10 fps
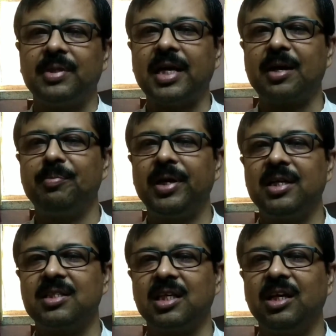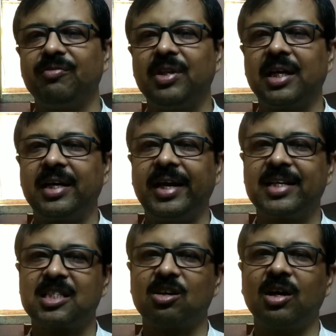That means if the
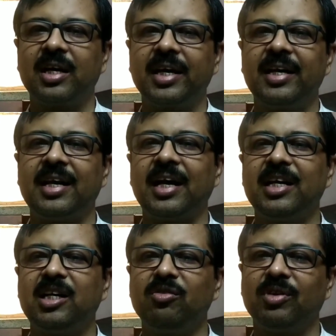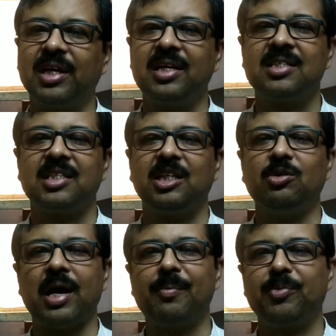text contains 90 words, you
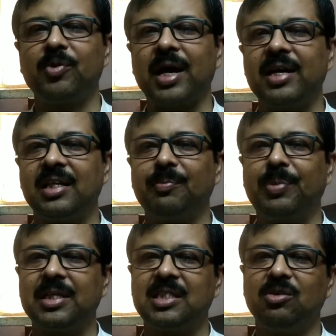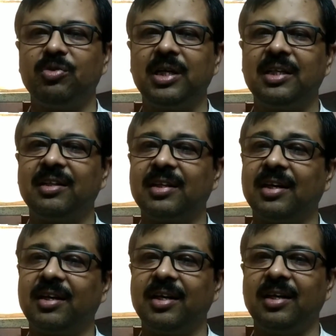have to write the precis within
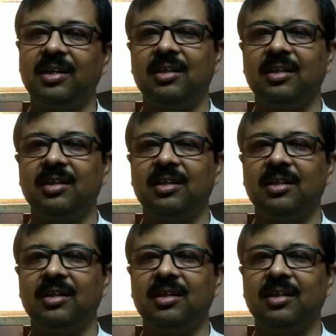30.